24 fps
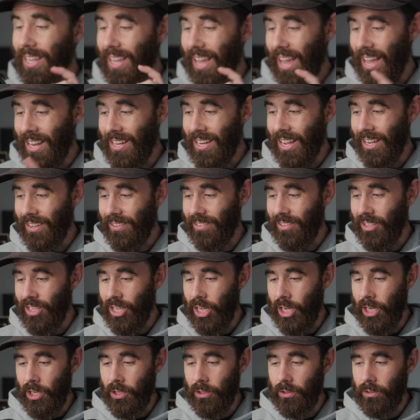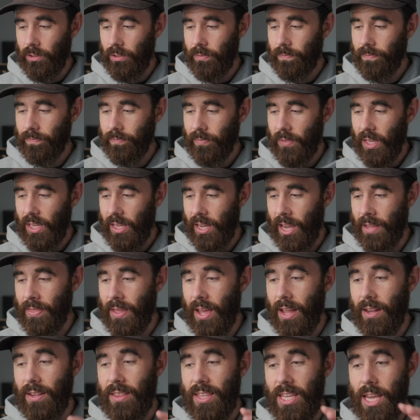and nice to use. And
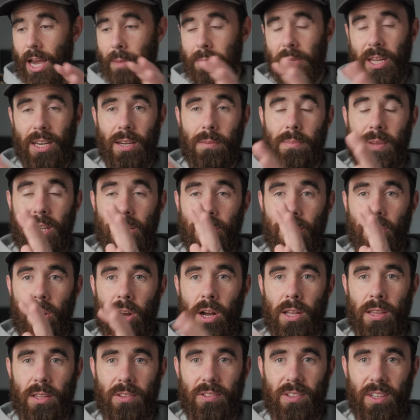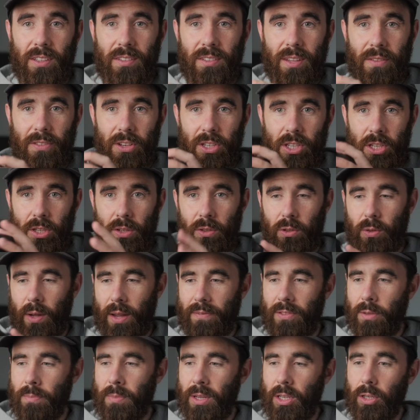then the updated meter on the 672, so I
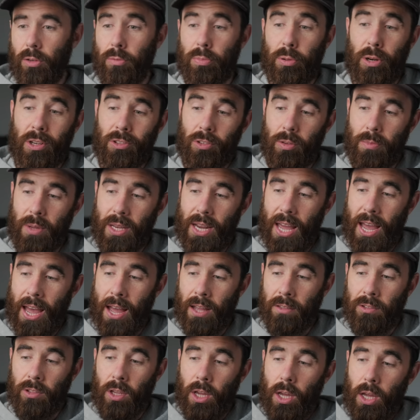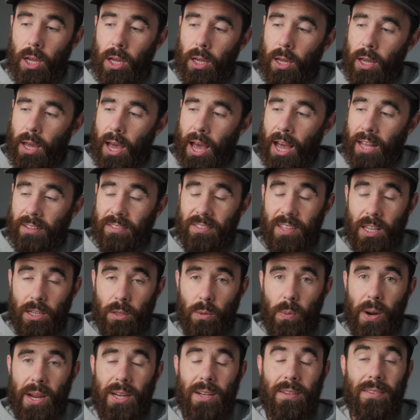have the metered prism. It has center
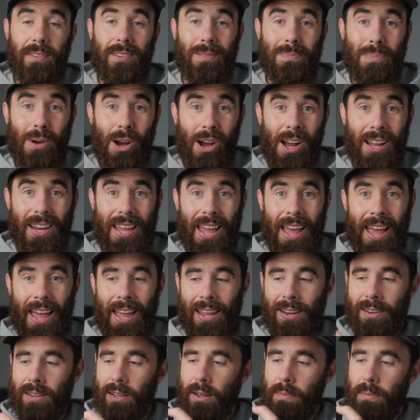weighted spot and